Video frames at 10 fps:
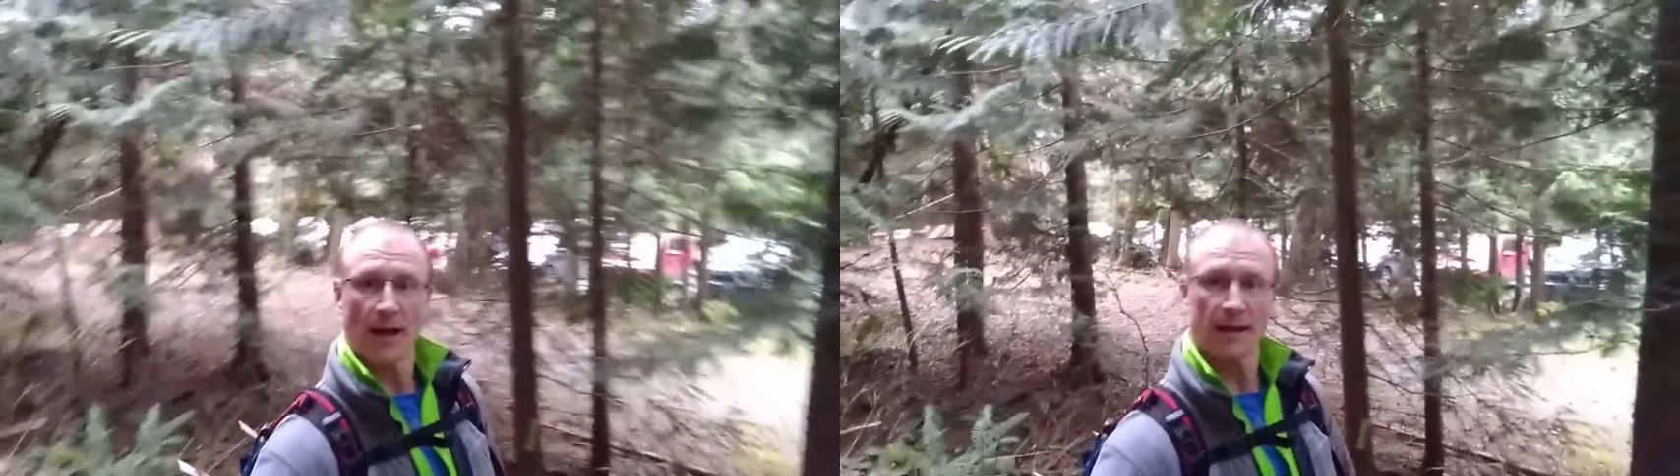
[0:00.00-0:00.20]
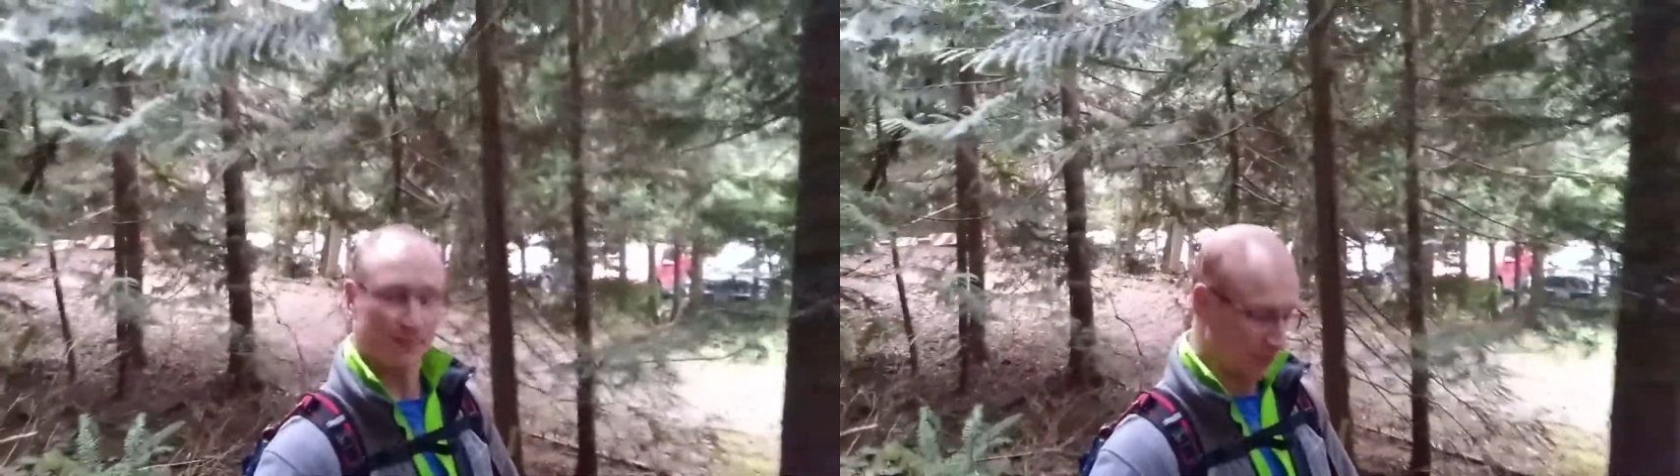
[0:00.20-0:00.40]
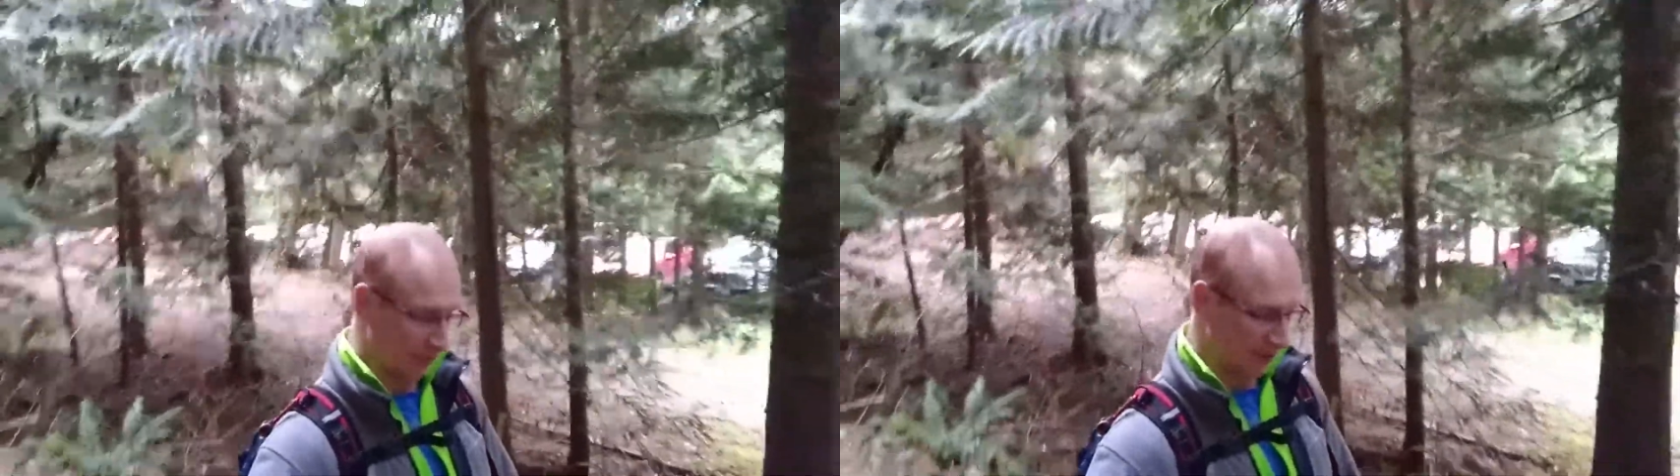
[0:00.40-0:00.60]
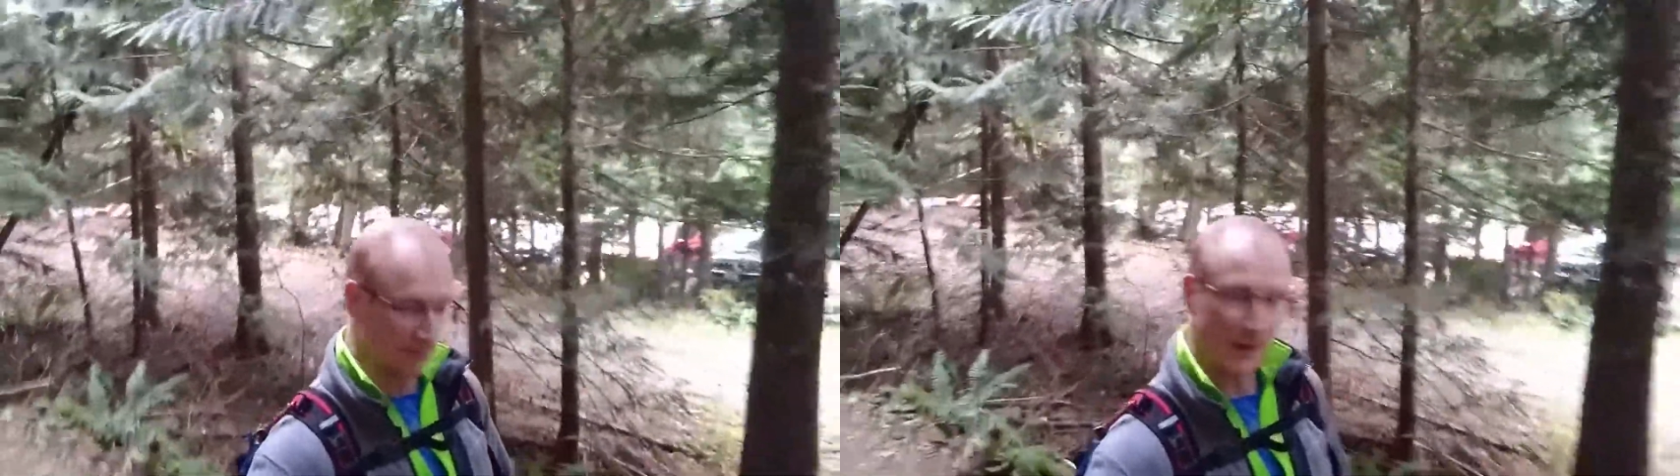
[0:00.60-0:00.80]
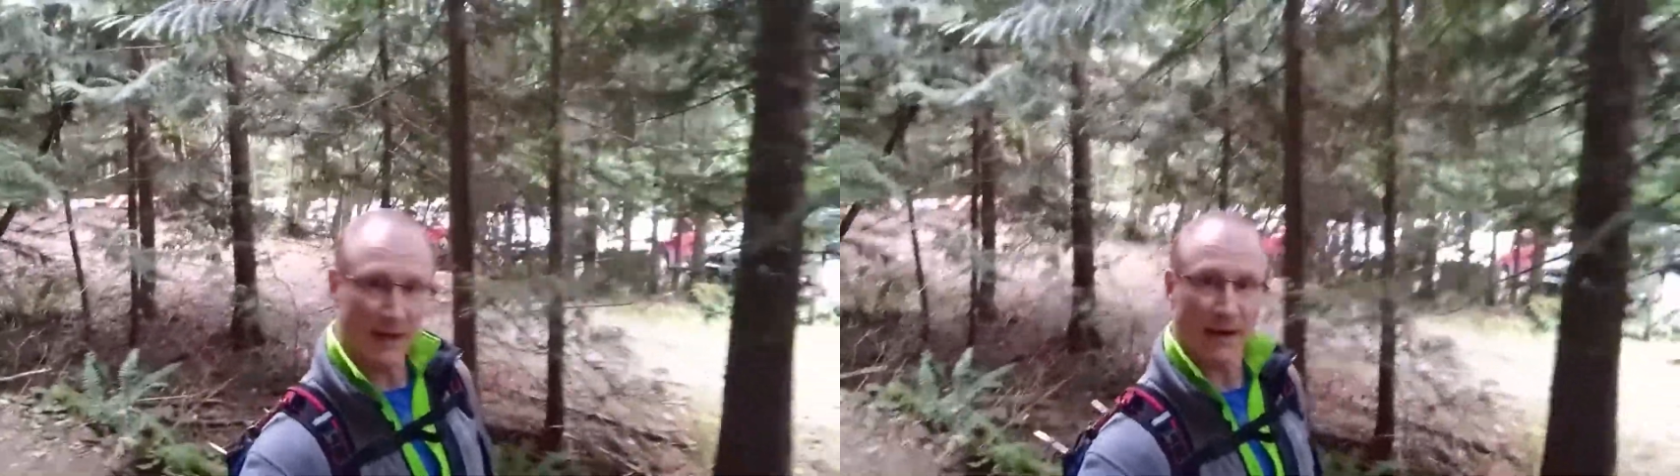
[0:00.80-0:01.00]
exploring
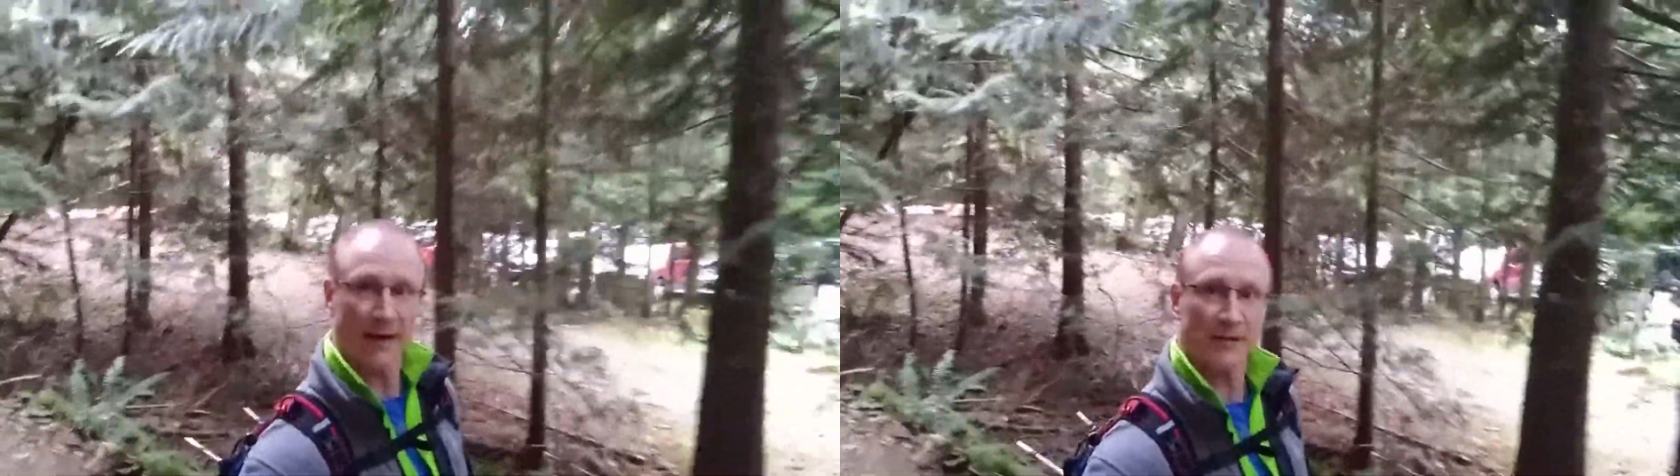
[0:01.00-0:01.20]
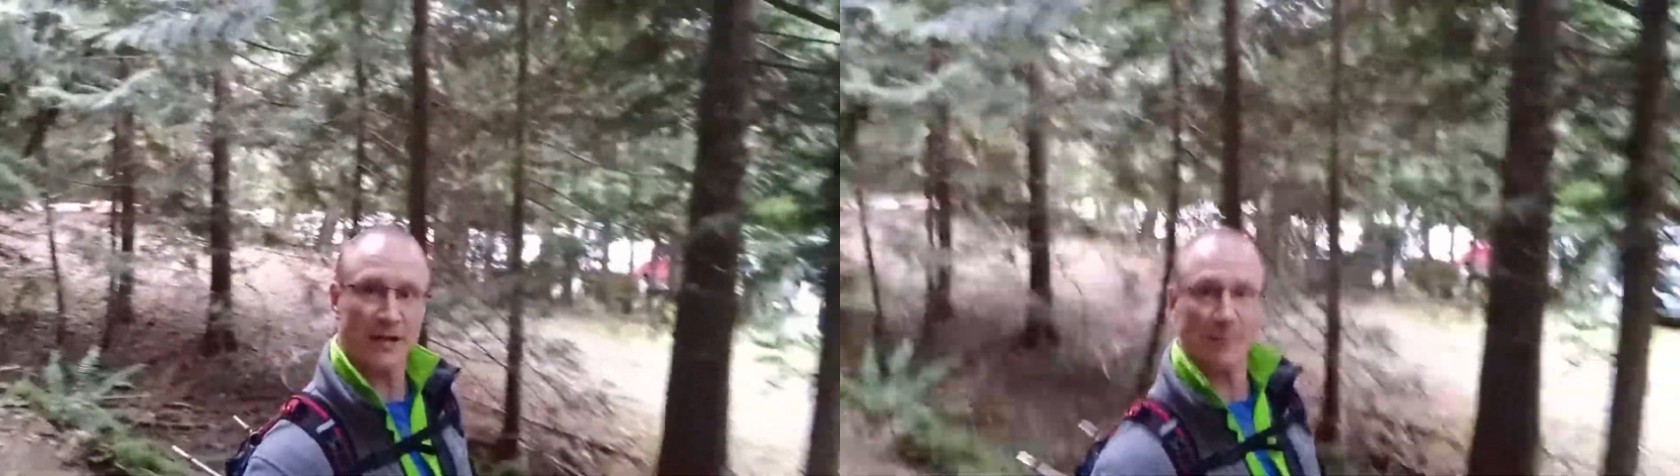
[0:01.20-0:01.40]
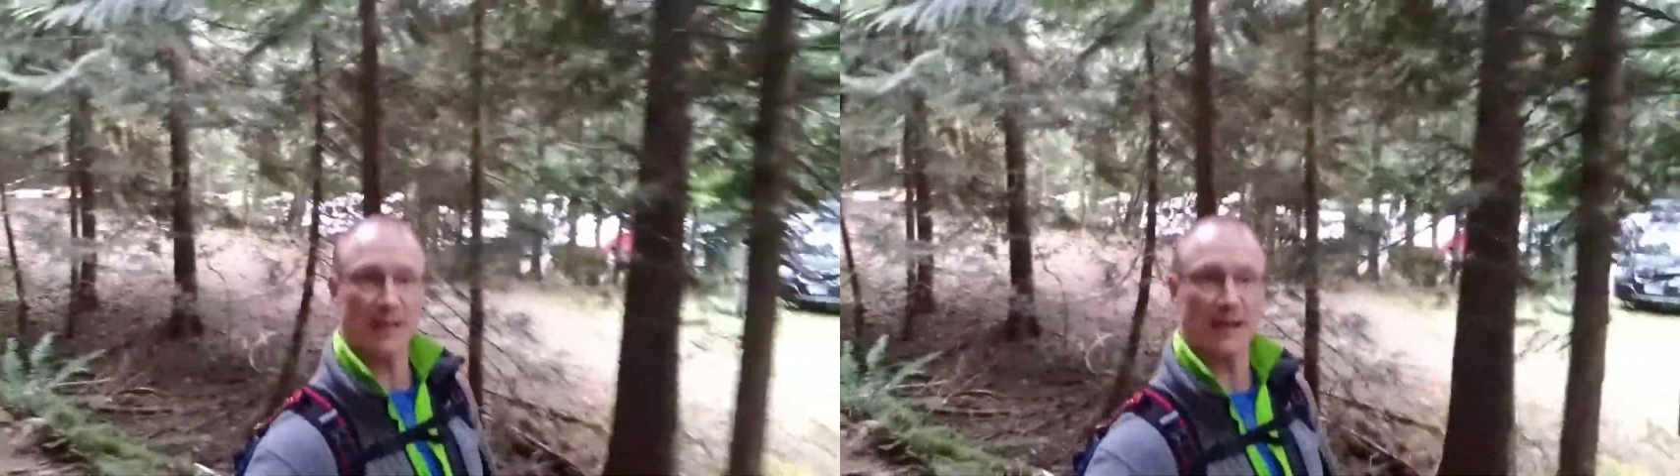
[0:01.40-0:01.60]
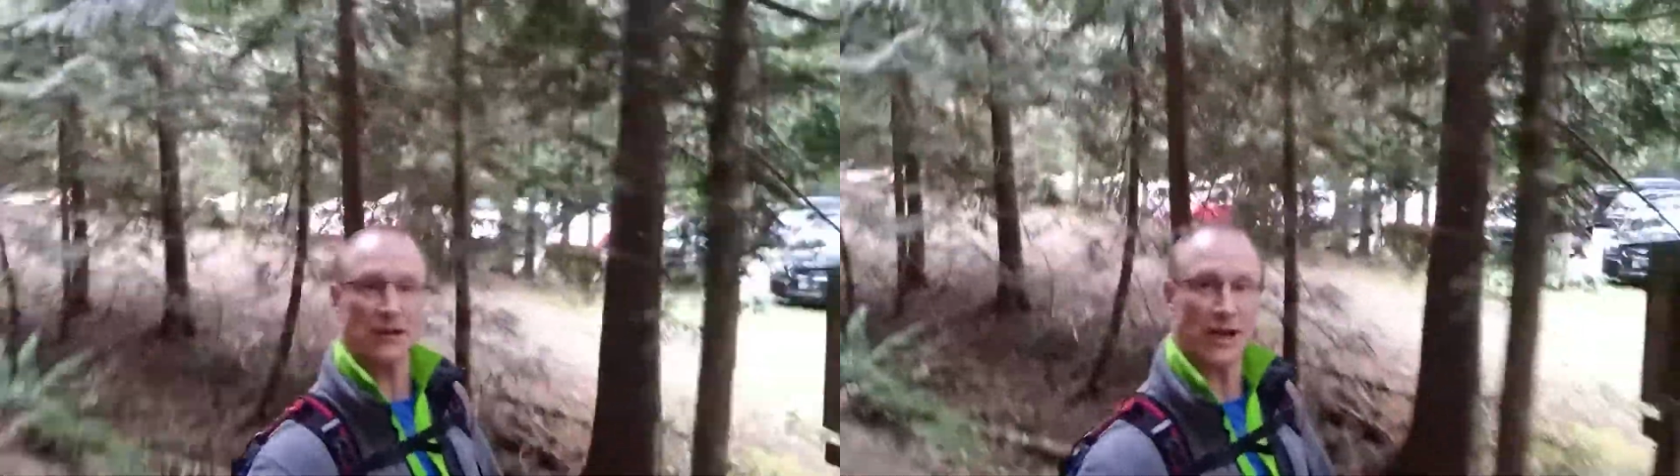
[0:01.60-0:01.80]
them every time you get a